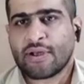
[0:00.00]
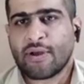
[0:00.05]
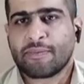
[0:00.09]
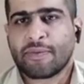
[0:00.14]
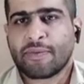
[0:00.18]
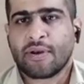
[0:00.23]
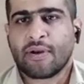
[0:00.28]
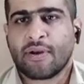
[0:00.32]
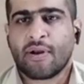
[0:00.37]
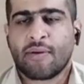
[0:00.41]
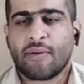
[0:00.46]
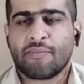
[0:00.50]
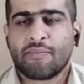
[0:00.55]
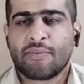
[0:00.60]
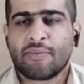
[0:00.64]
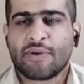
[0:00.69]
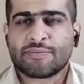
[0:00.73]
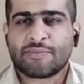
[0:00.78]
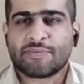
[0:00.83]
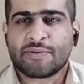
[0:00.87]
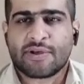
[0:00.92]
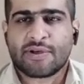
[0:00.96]
up the
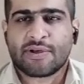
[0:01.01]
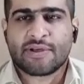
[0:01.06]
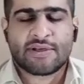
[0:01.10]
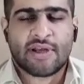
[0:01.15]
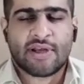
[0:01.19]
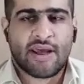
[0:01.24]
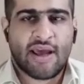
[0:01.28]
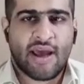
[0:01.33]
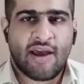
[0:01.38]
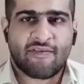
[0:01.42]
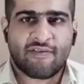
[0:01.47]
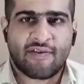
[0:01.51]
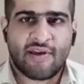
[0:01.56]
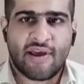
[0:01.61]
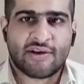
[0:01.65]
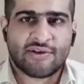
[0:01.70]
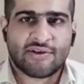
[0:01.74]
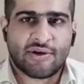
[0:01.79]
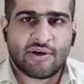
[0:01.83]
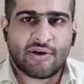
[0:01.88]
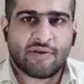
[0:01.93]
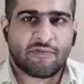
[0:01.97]
numbers because I have
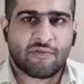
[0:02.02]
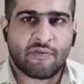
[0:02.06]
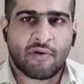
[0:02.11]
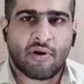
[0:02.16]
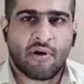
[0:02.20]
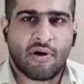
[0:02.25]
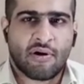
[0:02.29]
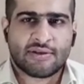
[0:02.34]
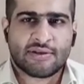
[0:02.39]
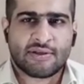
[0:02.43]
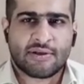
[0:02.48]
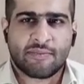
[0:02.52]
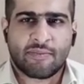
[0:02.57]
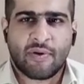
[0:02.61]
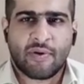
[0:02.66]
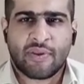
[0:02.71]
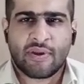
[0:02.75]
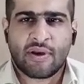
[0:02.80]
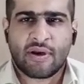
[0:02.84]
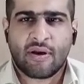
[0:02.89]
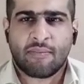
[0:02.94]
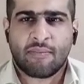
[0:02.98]
actually forgotten about
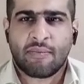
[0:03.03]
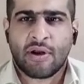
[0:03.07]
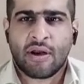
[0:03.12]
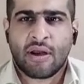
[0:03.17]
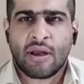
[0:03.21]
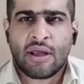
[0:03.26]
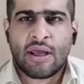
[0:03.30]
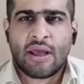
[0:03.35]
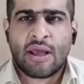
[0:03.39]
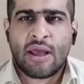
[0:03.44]
the number,